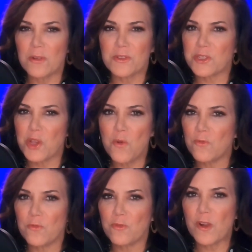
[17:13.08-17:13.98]
so
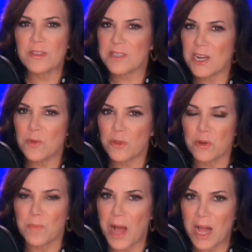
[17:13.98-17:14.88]
front and center with her
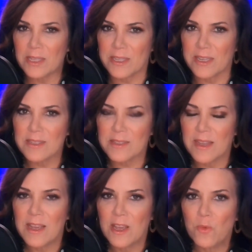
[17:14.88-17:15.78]
politics
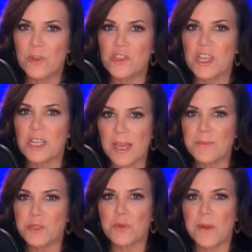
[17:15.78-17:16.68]
when she
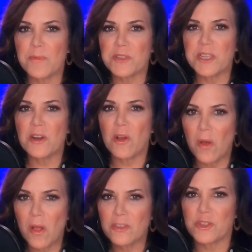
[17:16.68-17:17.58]
claims to represent
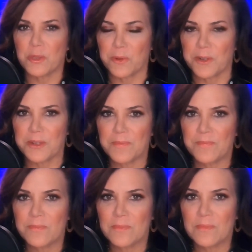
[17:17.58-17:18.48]
all children?
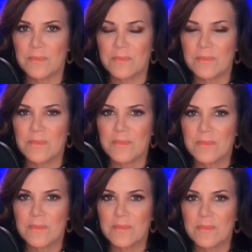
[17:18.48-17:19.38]

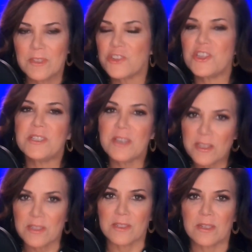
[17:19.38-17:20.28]
Because she
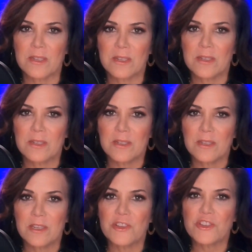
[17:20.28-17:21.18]
doesn't.
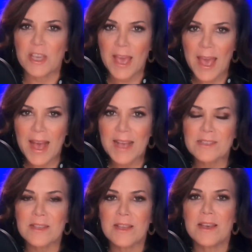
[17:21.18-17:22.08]
She
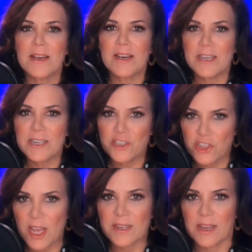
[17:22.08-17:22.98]
has an
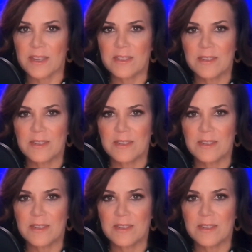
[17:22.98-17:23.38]
agenda.